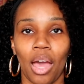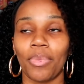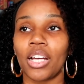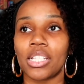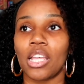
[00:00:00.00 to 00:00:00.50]
I'm
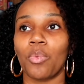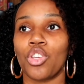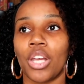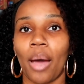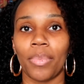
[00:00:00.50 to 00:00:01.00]
not gonna say when
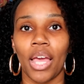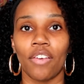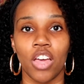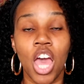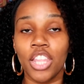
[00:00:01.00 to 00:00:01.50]
you're not
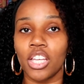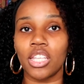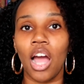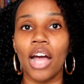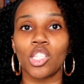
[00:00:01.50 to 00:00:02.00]
behaving. There's a
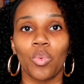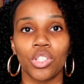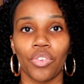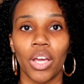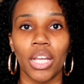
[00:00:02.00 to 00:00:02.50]
consequence
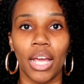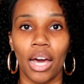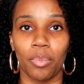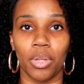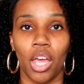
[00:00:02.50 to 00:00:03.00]
for any
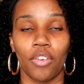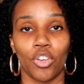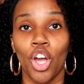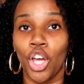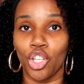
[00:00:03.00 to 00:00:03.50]
kind of behavior.